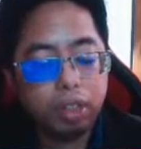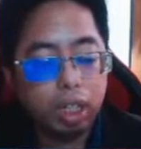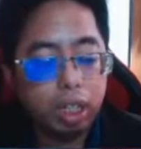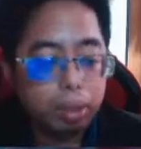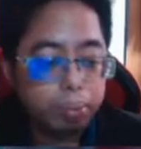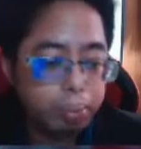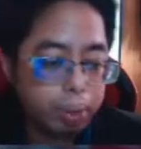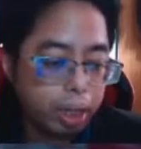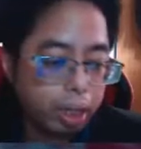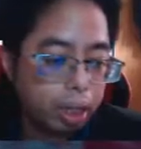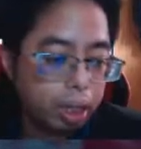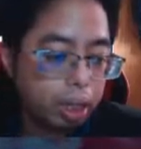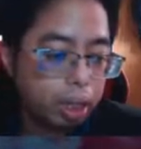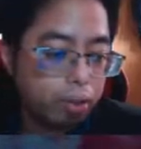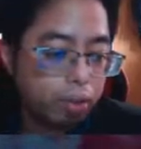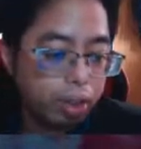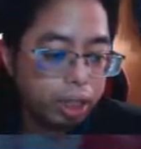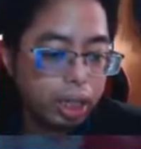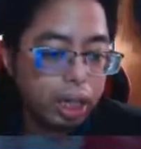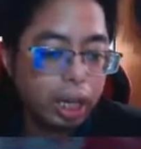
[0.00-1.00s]
it's being
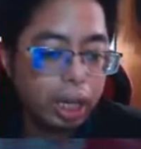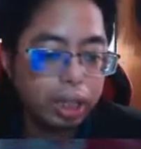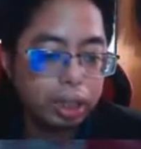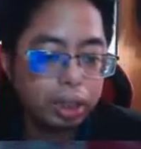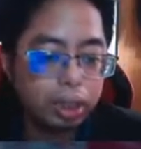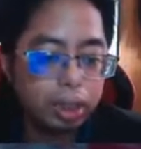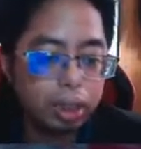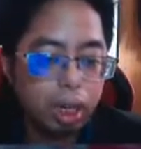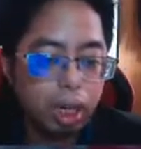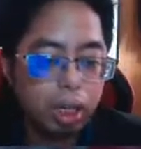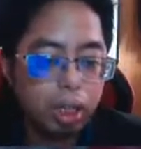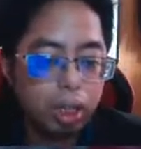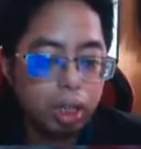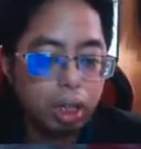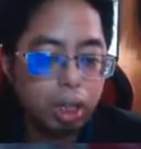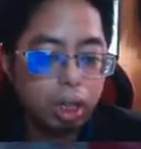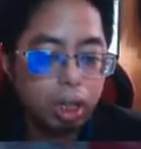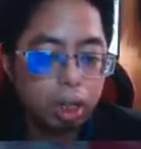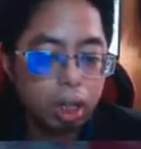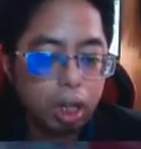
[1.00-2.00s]
fertilized.
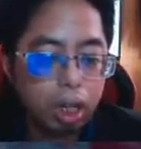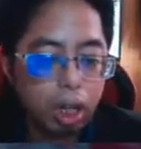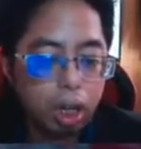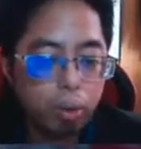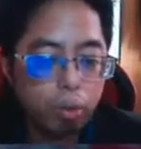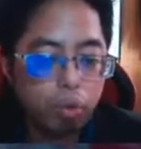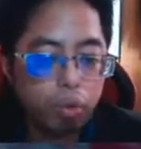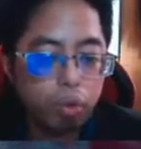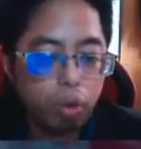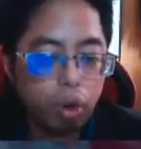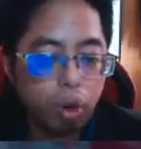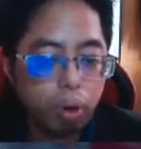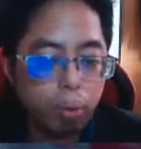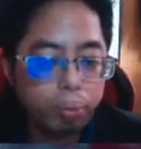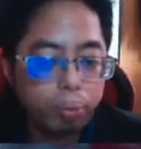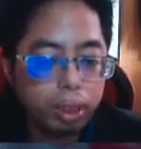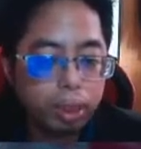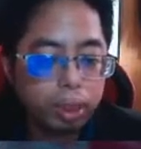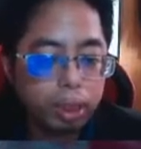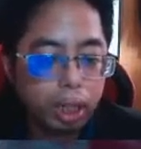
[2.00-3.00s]
Okay, you
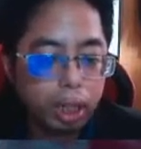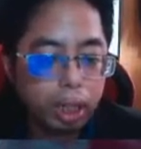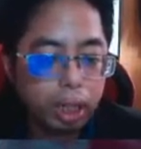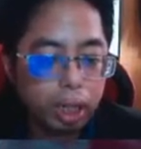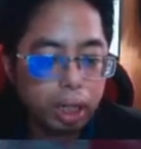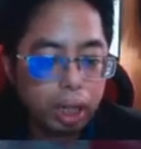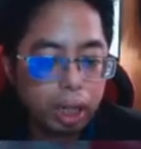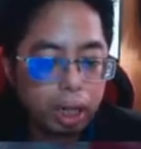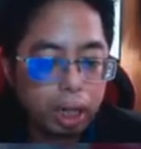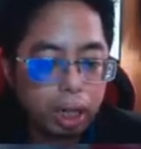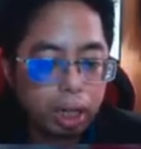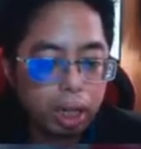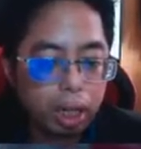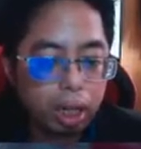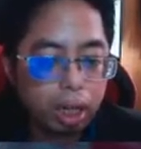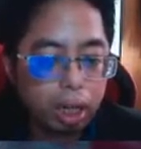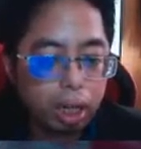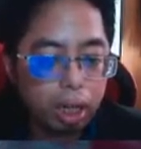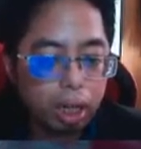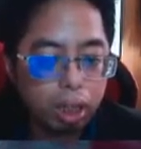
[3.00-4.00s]
form this thing, and then
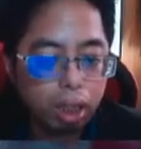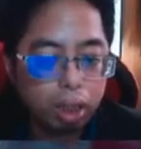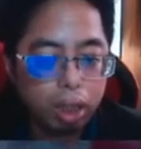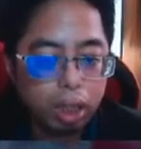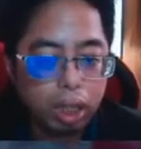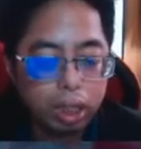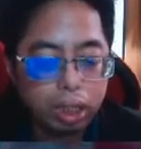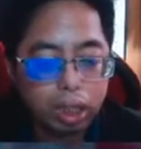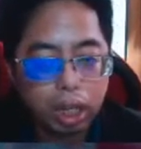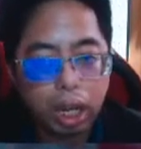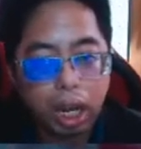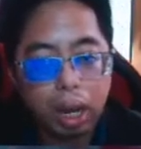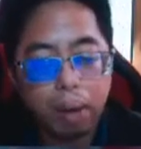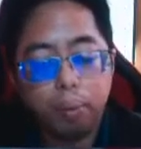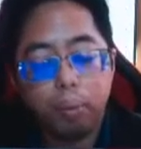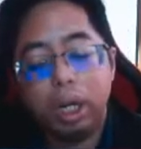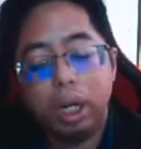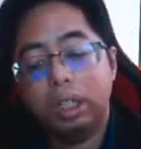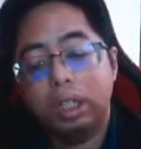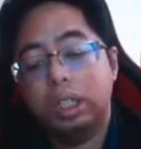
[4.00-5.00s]
this cap
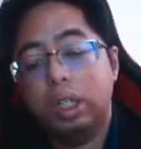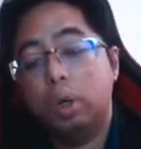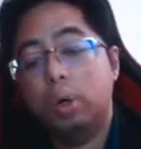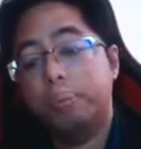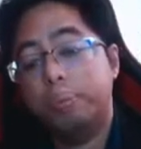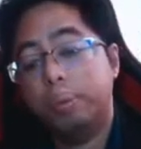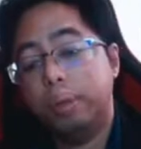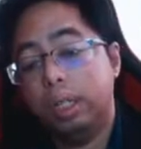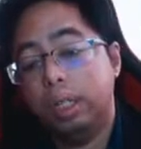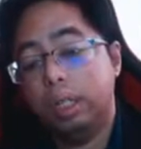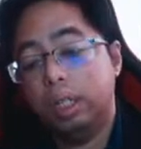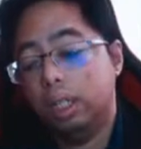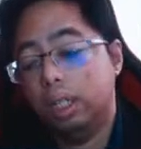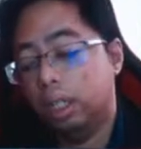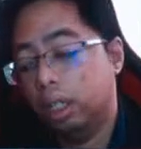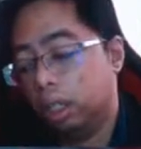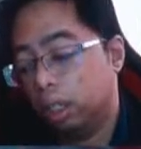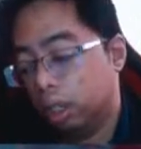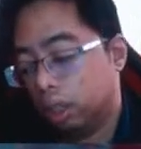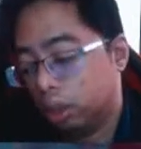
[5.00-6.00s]
will actually open.
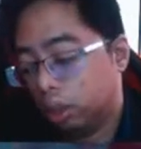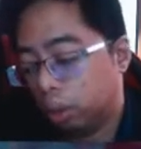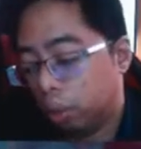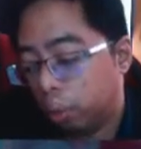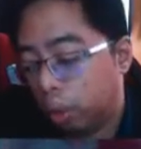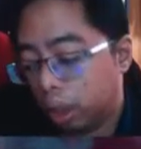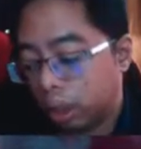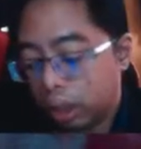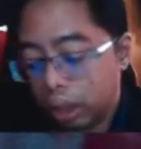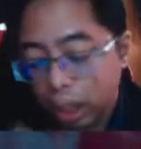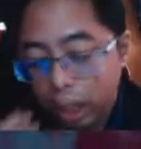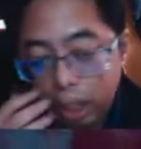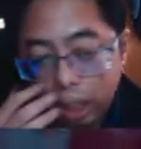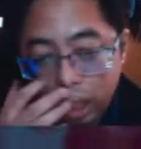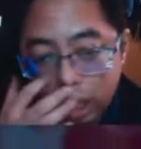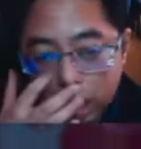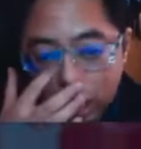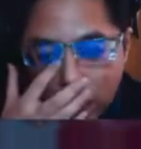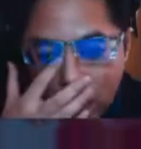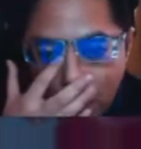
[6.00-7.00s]
So what's in
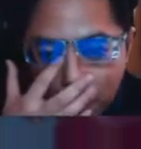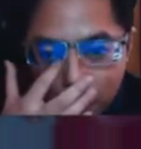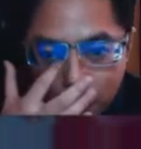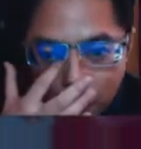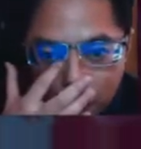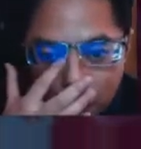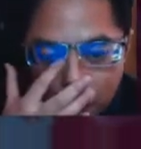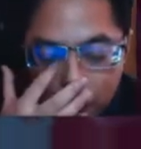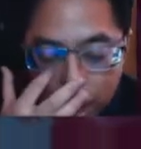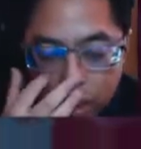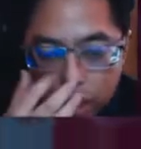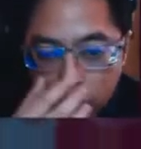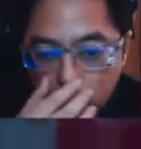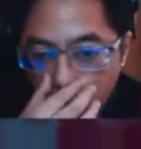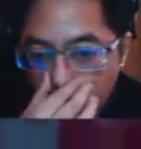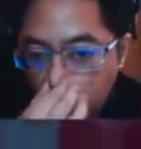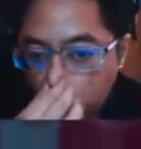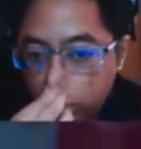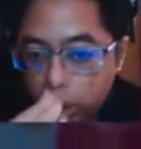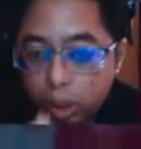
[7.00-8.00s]
this cap? There is a lot
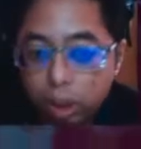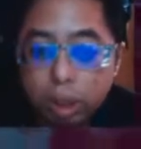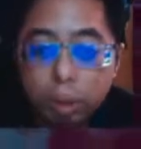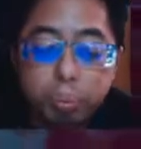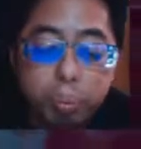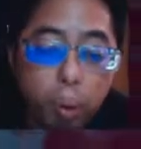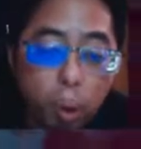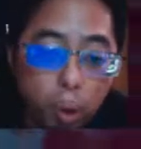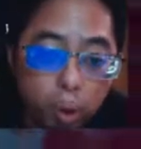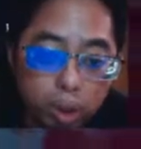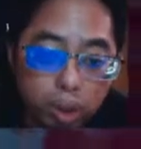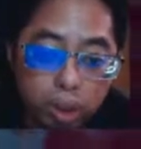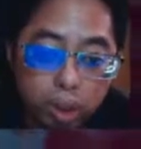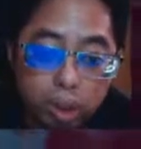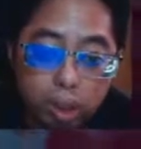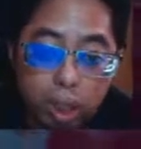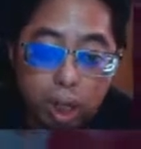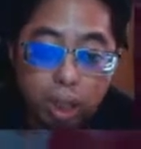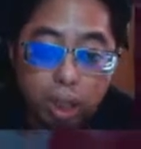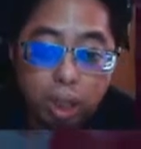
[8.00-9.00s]
of
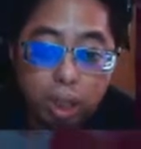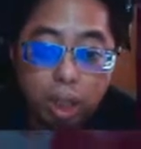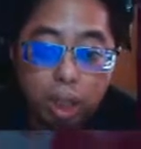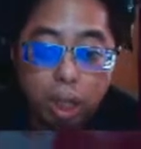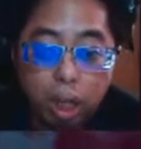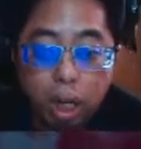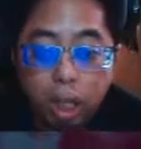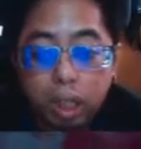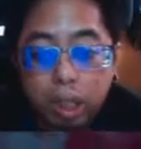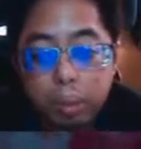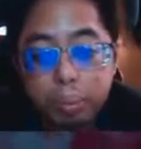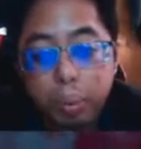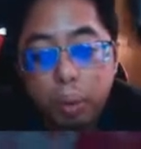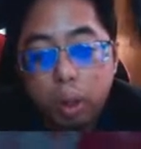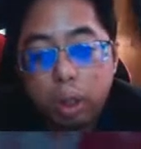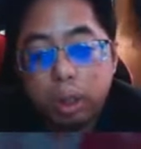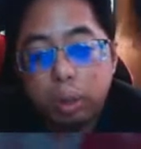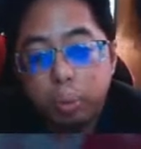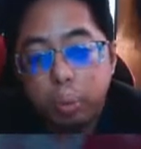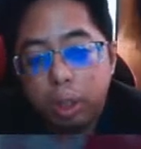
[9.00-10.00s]
spores, and the
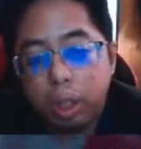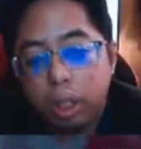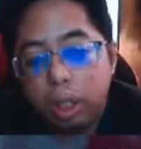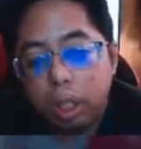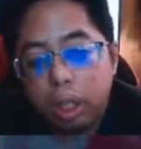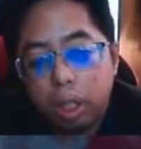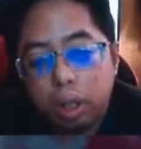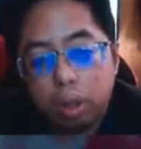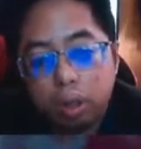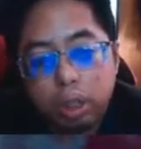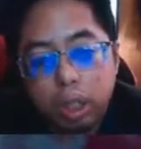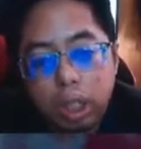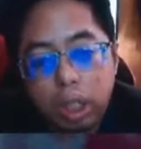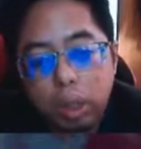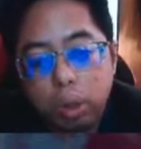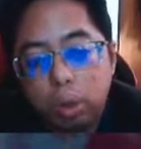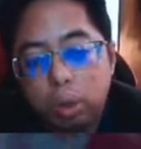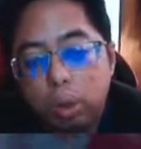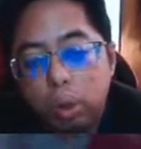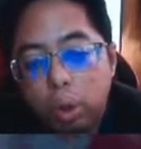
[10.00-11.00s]
spores will
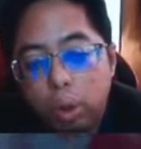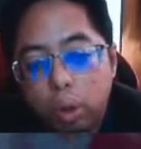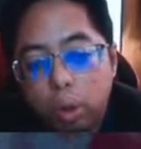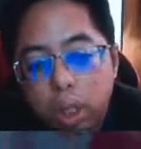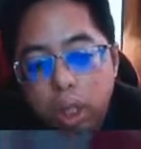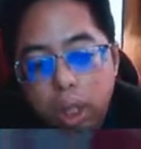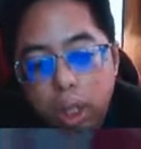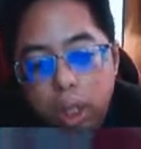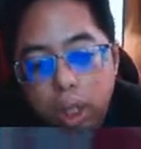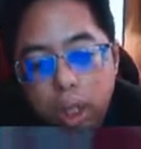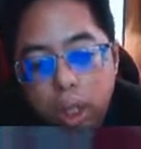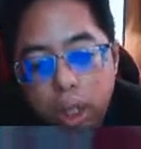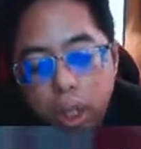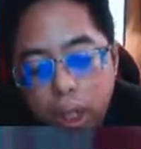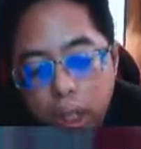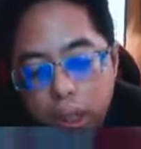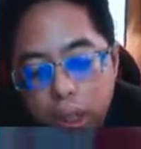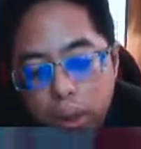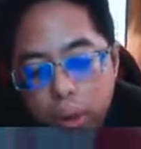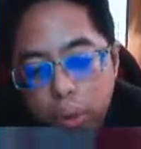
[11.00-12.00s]
continue growth
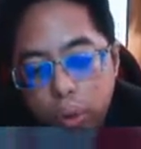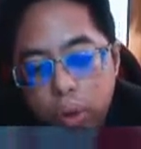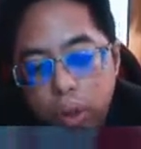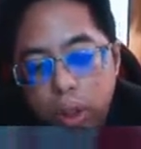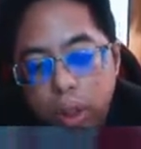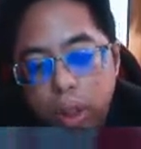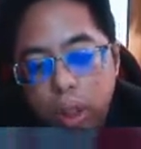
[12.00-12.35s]
into